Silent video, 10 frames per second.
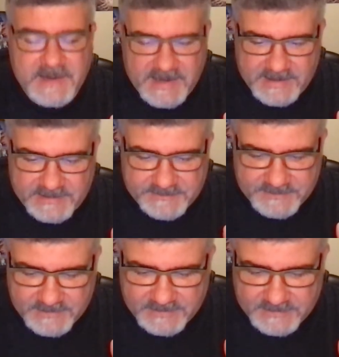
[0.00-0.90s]
and
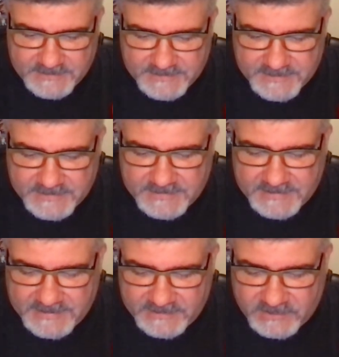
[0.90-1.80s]
uh,
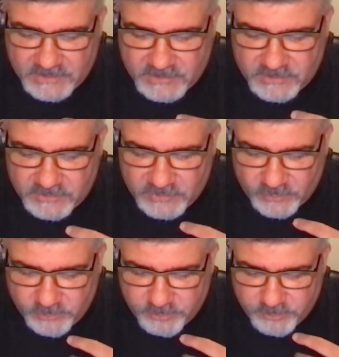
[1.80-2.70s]
and
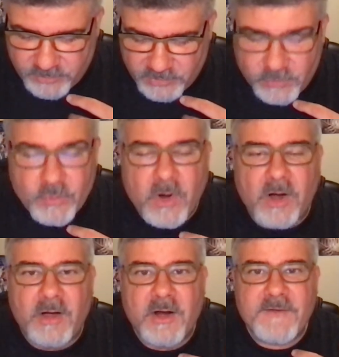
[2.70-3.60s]
you're you
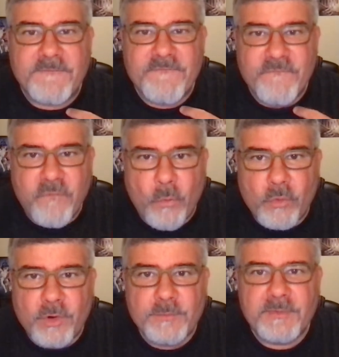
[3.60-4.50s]
are
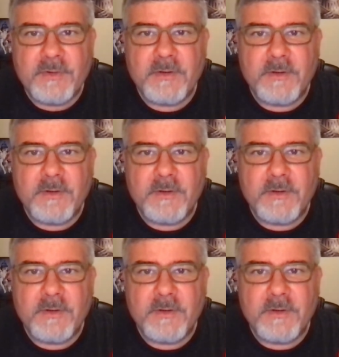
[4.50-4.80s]
formed